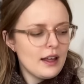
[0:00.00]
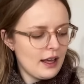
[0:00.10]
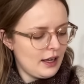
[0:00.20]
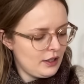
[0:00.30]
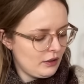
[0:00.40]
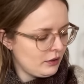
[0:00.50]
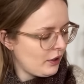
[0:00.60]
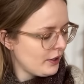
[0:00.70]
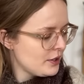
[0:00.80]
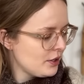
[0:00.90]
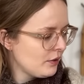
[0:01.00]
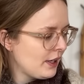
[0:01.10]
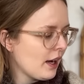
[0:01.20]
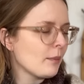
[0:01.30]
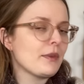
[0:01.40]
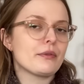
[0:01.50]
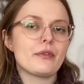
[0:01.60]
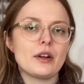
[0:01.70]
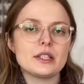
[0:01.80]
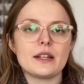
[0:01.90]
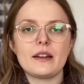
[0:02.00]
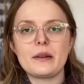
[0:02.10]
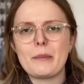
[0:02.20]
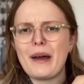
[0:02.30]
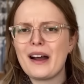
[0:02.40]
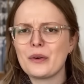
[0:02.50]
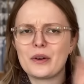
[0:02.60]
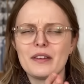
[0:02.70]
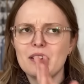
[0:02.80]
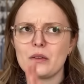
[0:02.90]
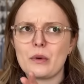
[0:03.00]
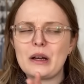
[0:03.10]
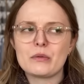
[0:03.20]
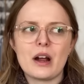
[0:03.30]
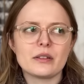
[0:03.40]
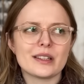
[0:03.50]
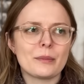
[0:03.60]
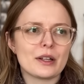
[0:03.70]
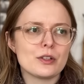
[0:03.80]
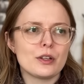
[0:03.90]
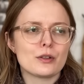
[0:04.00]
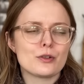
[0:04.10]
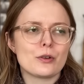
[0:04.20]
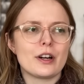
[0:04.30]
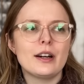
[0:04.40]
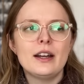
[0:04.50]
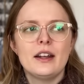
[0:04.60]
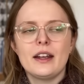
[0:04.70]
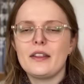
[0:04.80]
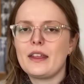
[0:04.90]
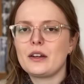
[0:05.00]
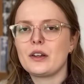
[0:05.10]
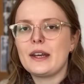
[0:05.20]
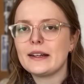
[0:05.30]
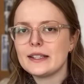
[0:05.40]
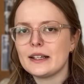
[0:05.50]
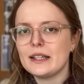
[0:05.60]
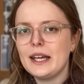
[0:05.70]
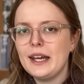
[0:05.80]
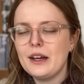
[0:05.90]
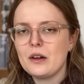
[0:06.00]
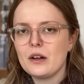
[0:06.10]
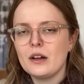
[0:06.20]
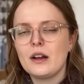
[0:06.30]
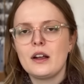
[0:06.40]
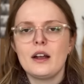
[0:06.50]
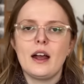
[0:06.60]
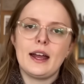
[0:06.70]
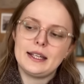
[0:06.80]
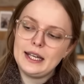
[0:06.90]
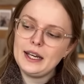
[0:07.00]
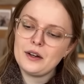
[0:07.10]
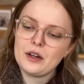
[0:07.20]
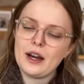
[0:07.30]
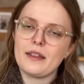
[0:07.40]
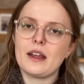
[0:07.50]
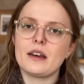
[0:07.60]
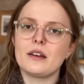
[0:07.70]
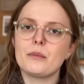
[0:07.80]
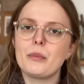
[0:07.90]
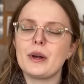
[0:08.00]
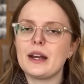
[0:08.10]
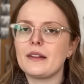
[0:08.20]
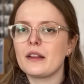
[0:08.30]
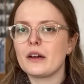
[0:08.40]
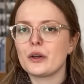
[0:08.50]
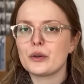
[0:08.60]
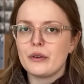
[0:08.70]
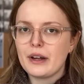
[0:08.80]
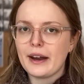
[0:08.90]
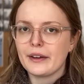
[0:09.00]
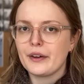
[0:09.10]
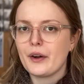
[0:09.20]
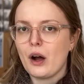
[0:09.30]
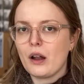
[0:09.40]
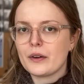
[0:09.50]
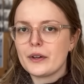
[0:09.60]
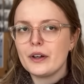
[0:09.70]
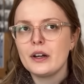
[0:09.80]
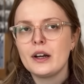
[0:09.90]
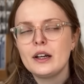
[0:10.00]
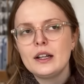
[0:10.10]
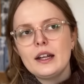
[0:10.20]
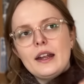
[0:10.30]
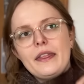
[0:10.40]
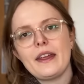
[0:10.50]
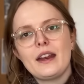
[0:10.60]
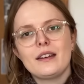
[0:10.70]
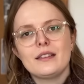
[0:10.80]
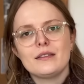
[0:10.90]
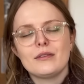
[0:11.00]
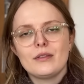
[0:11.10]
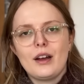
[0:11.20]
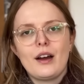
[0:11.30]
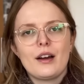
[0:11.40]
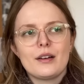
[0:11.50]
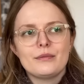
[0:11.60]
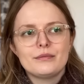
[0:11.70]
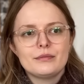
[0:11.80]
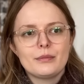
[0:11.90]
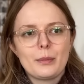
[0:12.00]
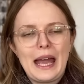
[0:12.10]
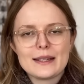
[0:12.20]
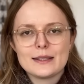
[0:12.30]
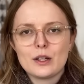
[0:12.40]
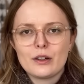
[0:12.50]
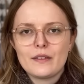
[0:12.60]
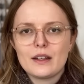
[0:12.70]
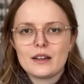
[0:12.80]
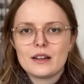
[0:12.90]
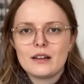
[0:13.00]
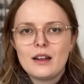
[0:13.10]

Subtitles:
You're going to knit up the front and then the back, or the other way around, I'm actually not sure. And then connecting it here and here, and then putting in the crew neck collar, and then casting on the